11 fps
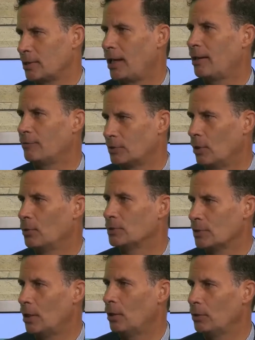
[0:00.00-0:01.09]
I have
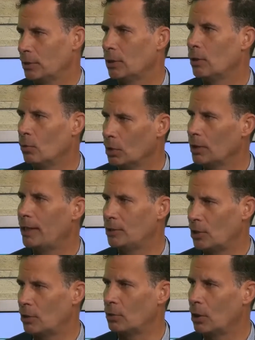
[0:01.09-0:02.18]
so-and-so. And, we'll let
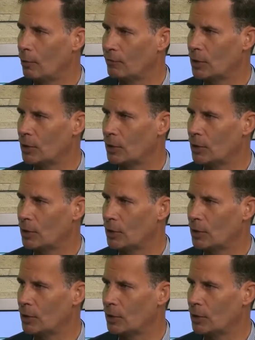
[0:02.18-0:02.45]
each other know if